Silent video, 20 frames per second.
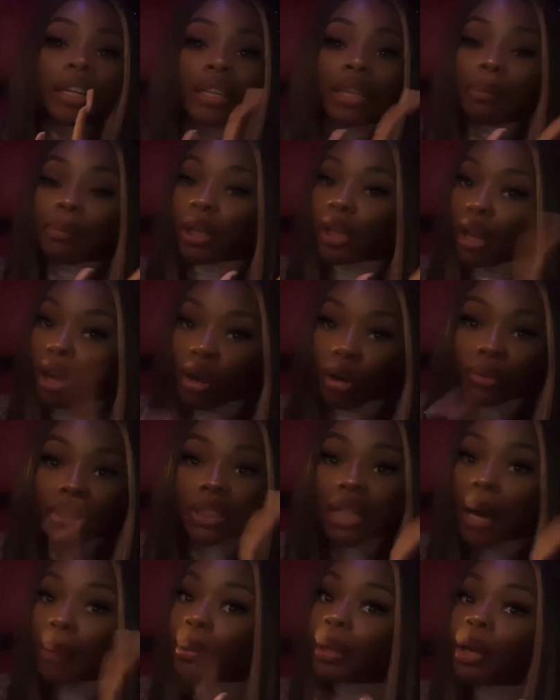need to leave me alone
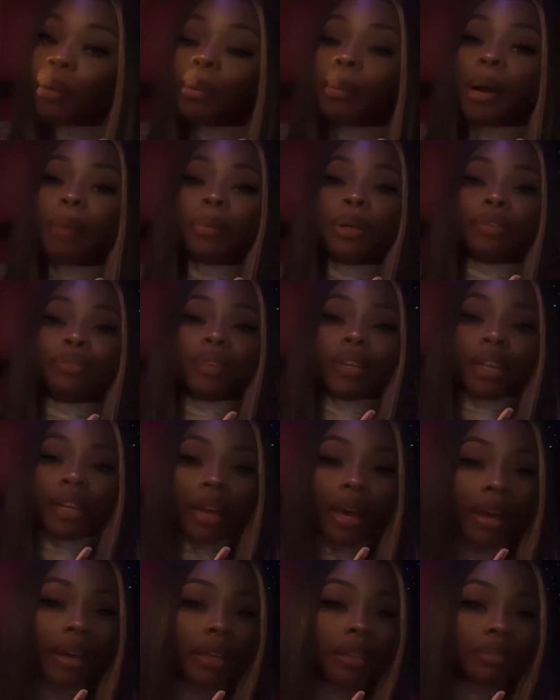and stop playing with my
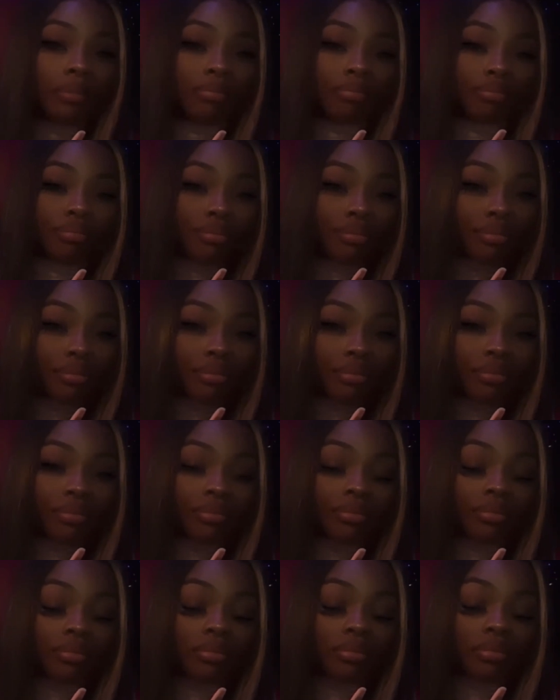motherfucking name
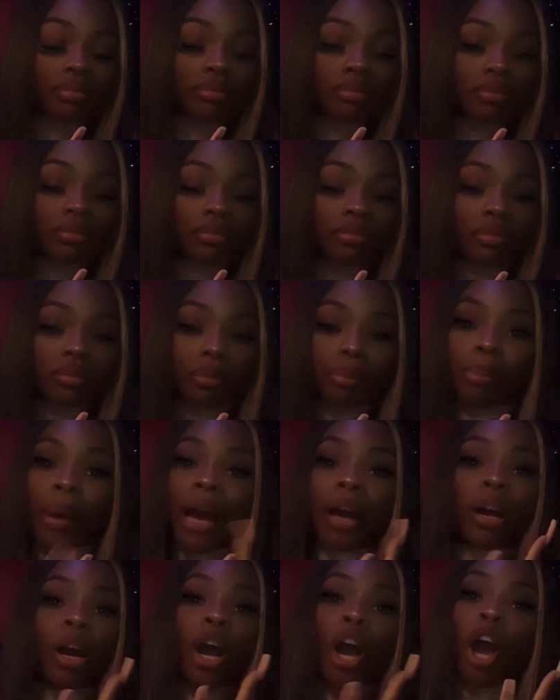
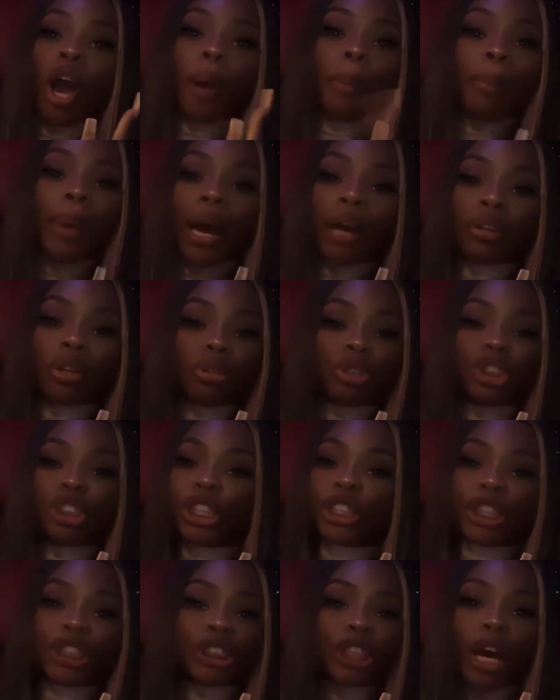about about no
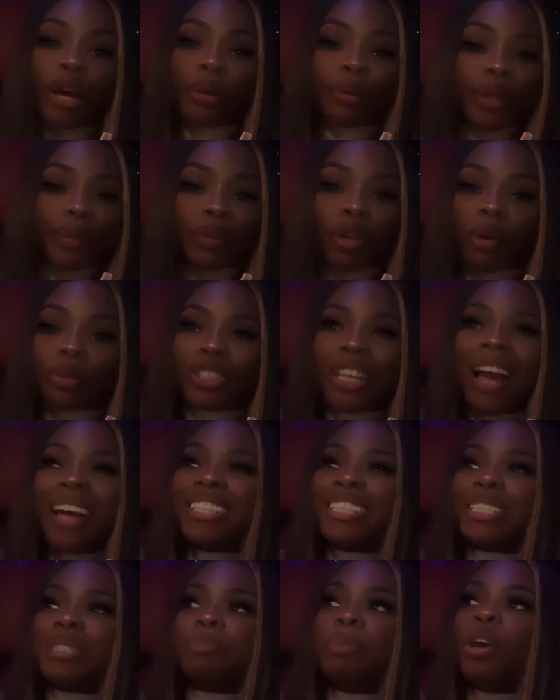shit that y'all don't even know.
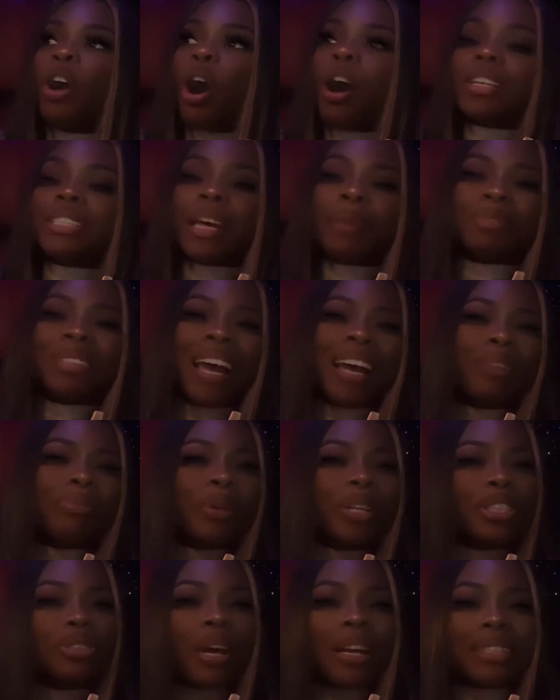Y'all just put all type.
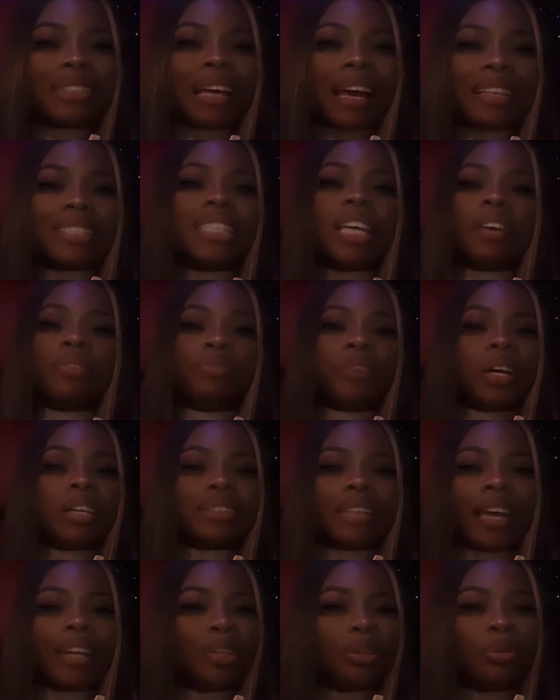Y'all really try to say I said
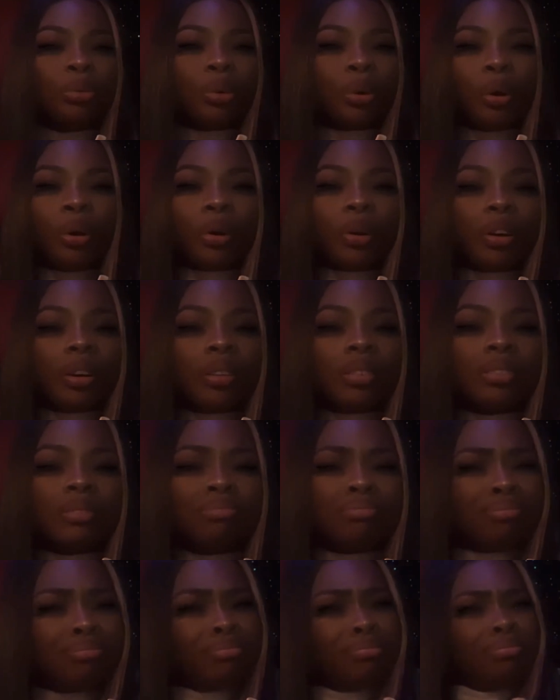fuck that little girl.
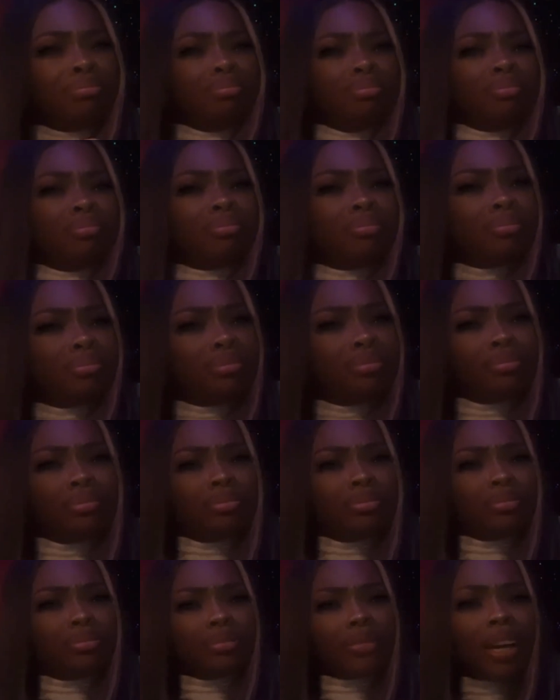
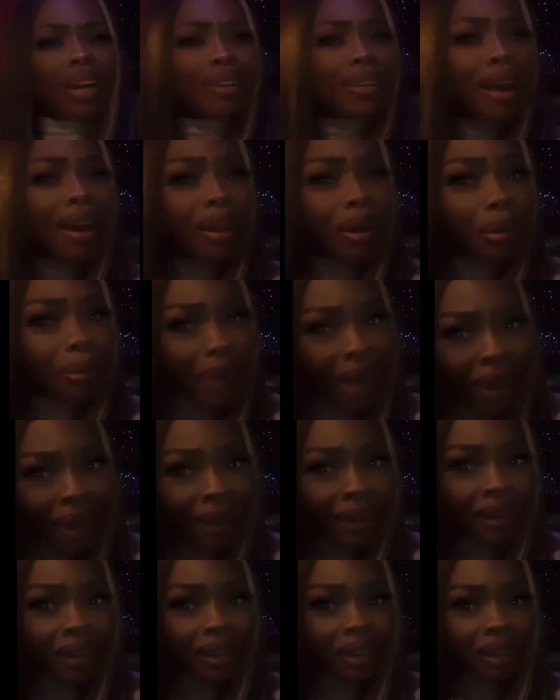Y'all, y'all
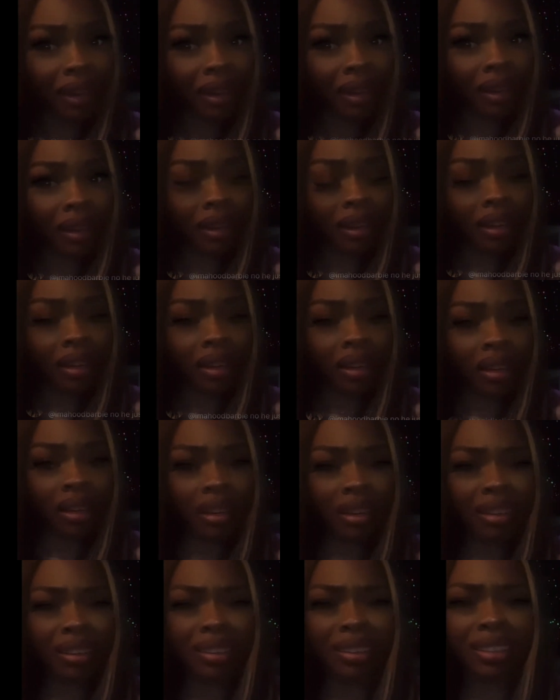okay?
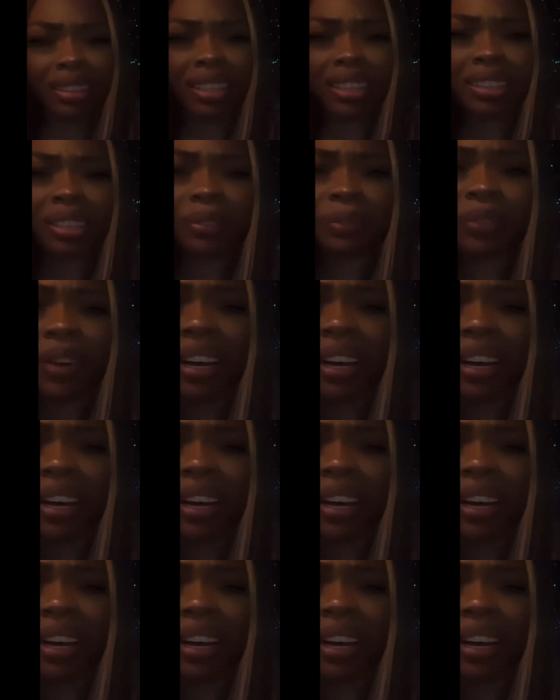Get the